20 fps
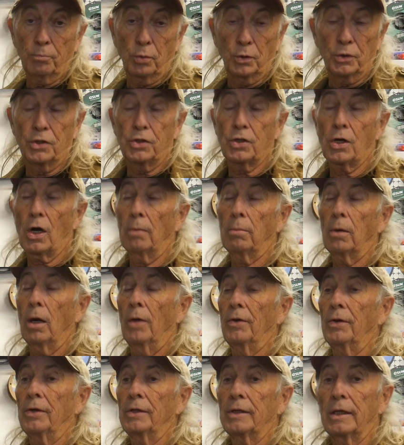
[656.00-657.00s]
put the job on
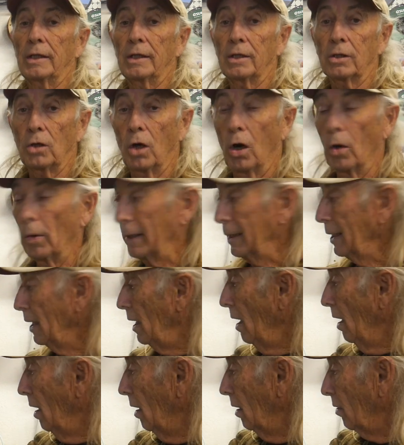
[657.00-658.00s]
there and get it going.
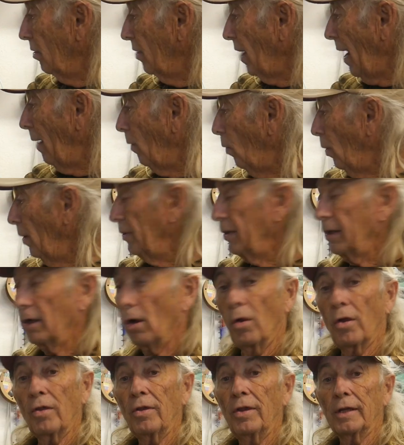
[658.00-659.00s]
That one, the
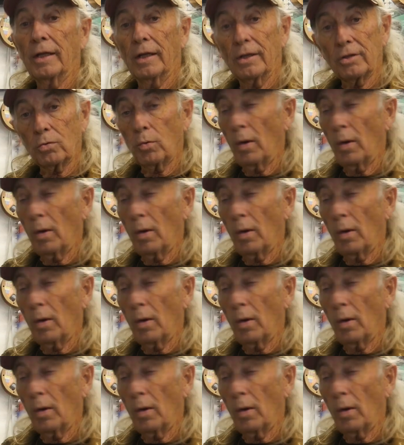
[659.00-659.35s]
only thing it's